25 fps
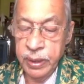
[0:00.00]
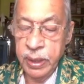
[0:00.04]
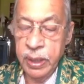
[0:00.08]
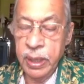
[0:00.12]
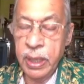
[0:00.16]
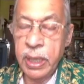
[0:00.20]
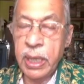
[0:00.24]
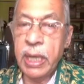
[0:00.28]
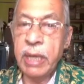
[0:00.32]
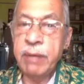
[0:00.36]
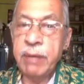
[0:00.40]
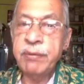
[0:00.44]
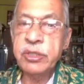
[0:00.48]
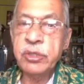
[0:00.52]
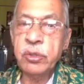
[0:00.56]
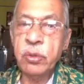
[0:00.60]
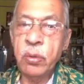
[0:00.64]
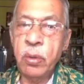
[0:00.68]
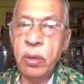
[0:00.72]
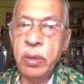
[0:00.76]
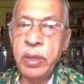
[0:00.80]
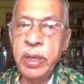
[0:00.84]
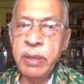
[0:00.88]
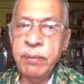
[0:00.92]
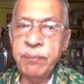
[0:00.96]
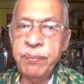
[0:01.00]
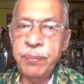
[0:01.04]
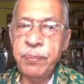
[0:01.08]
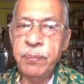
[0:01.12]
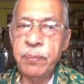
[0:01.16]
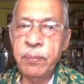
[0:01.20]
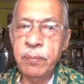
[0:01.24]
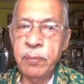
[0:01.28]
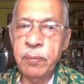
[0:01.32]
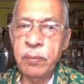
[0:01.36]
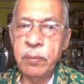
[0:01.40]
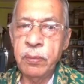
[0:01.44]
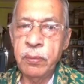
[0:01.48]
I was holding
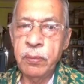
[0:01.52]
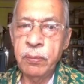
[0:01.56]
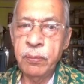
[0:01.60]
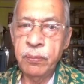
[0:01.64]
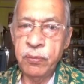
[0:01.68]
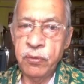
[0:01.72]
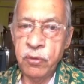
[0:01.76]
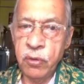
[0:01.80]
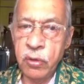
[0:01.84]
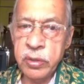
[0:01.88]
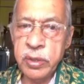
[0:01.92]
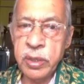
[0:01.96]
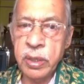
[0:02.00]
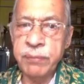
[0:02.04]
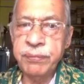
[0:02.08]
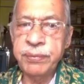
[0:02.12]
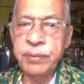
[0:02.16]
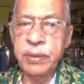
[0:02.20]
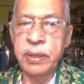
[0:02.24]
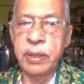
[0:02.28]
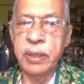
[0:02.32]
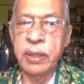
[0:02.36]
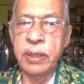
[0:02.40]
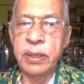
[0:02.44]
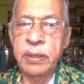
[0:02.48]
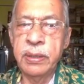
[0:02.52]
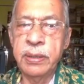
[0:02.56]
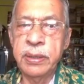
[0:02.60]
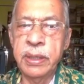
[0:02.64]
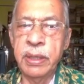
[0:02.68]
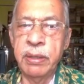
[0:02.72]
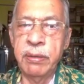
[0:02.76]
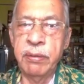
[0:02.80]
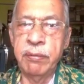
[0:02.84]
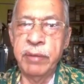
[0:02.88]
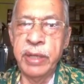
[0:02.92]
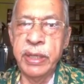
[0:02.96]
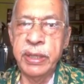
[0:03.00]
port of the,
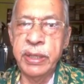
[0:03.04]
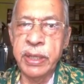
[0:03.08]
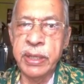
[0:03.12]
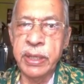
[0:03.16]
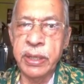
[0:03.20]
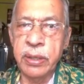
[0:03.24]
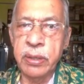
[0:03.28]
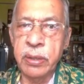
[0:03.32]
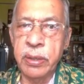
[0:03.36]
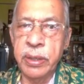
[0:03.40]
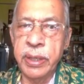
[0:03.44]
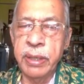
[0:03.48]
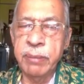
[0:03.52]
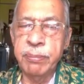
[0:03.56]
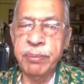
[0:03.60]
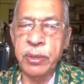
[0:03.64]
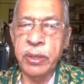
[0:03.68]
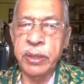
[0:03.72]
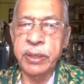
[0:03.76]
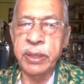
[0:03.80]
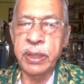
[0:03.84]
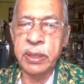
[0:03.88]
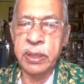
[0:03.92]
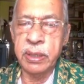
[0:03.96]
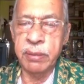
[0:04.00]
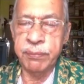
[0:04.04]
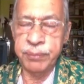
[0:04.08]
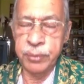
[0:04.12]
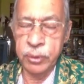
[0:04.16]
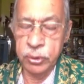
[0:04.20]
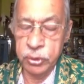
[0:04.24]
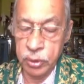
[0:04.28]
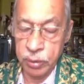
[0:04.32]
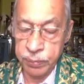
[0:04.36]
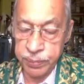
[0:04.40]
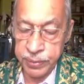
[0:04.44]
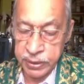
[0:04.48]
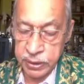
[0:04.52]
the Vedic recording project of
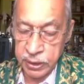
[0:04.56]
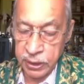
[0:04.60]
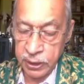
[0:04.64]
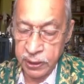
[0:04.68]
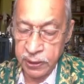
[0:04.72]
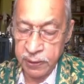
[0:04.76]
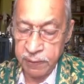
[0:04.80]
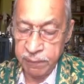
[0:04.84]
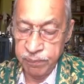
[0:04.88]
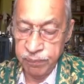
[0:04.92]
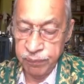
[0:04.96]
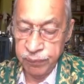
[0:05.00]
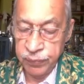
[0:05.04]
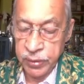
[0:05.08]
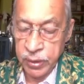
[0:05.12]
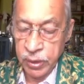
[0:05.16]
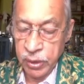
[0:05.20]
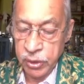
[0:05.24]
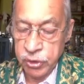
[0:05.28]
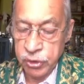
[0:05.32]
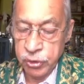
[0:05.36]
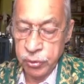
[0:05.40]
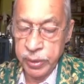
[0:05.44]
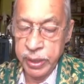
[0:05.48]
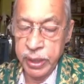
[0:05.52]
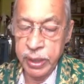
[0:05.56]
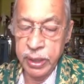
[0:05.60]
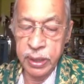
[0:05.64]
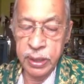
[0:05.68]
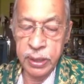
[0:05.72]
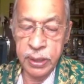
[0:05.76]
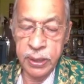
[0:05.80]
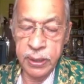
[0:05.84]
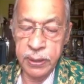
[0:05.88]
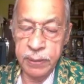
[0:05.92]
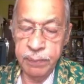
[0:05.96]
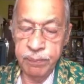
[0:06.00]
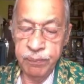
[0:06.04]
Tirupati during
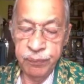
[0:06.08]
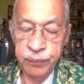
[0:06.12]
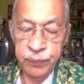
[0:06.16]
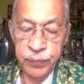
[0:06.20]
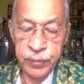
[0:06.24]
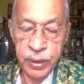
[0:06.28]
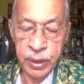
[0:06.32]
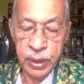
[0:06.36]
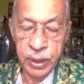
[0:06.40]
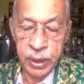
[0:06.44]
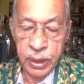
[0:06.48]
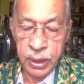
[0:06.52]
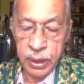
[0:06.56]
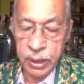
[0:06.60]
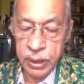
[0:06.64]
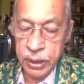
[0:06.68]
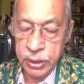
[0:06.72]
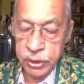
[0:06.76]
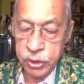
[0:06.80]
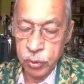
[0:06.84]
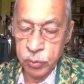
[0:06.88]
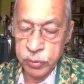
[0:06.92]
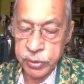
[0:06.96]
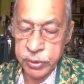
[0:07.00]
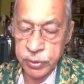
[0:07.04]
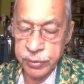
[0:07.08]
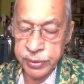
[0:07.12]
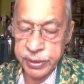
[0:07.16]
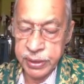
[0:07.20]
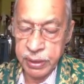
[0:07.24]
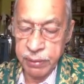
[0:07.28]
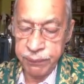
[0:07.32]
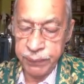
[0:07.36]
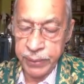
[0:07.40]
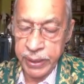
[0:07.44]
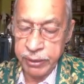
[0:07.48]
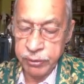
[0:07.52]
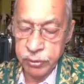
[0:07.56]
uh, uh,
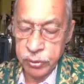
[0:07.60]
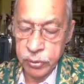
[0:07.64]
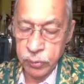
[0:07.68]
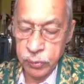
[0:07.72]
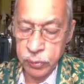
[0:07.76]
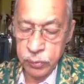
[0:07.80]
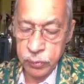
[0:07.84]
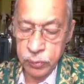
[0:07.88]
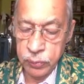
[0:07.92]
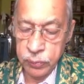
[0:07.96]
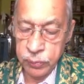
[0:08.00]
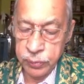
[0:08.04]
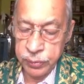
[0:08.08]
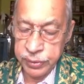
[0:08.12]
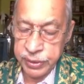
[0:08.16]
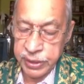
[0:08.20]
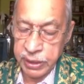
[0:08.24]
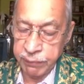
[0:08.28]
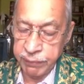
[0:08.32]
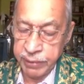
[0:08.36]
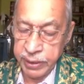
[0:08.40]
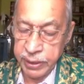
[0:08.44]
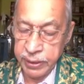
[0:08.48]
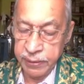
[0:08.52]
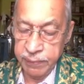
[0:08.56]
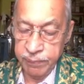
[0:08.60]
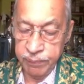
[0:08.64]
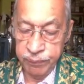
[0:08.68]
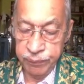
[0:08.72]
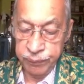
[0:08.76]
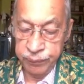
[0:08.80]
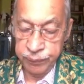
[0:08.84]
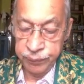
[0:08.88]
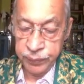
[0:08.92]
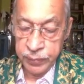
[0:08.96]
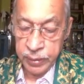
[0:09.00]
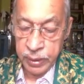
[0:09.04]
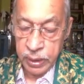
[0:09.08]
2005 to 7
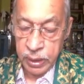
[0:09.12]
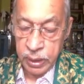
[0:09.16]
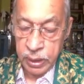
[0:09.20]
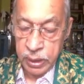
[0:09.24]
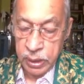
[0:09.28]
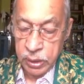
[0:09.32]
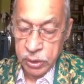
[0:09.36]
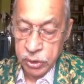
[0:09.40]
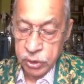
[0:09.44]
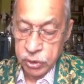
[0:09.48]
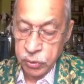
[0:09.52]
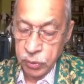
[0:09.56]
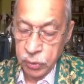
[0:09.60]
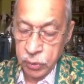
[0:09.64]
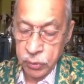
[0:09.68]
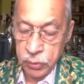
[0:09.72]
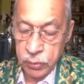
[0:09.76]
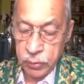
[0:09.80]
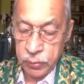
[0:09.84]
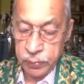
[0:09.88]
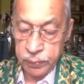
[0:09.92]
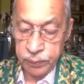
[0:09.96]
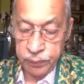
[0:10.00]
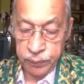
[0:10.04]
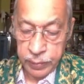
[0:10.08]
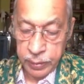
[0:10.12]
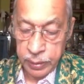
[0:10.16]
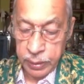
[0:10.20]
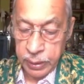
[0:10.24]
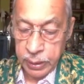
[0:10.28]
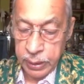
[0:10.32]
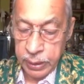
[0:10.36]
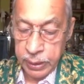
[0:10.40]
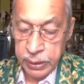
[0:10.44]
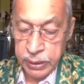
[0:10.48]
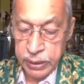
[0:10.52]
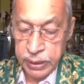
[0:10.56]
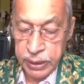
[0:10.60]
so,
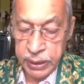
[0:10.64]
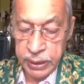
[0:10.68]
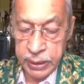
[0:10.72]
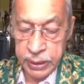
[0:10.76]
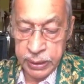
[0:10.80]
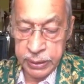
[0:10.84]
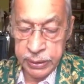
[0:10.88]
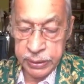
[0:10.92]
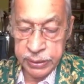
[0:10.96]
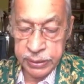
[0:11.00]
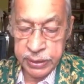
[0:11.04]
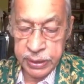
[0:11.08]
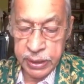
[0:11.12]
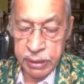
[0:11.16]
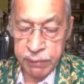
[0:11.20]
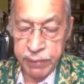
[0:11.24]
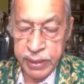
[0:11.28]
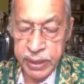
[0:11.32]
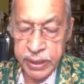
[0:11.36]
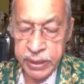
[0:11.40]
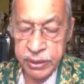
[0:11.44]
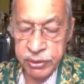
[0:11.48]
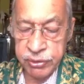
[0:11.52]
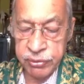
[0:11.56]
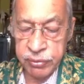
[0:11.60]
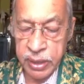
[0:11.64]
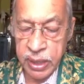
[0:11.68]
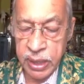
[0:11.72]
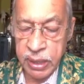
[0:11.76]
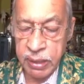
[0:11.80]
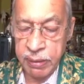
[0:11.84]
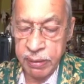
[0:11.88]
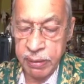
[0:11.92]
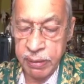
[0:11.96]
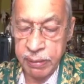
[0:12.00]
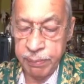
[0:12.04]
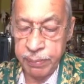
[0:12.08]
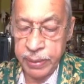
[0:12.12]
in the Sri
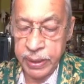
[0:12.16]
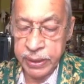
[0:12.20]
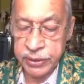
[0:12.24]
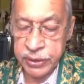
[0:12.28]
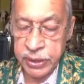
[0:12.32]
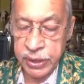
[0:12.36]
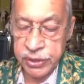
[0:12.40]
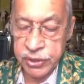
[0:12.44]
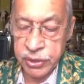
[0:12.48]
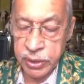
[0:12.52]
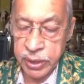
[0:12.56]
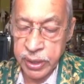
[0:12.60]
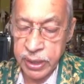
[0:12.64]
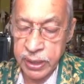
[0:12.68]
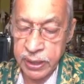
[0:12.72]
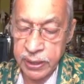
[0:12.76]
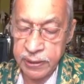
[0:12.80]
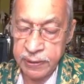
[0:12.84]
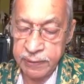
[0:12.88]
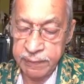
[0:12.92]
Venkateswara Bhakti channel,